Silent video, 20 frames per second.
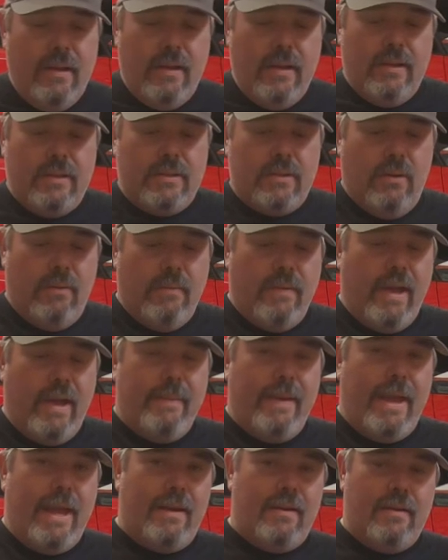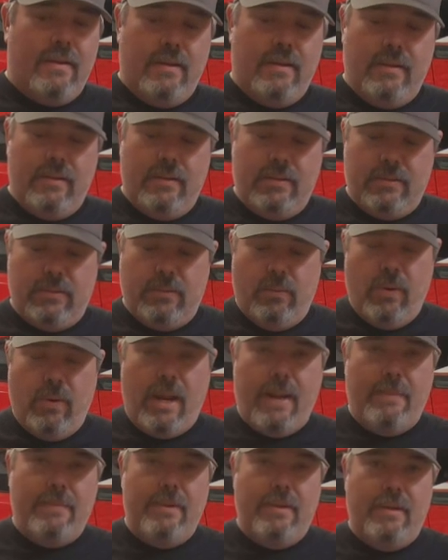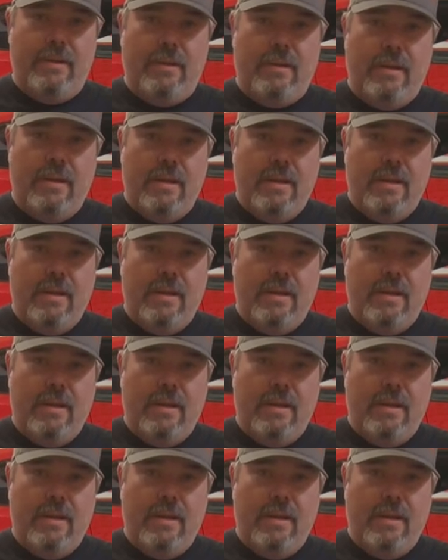So I'm back. So what I'm doing...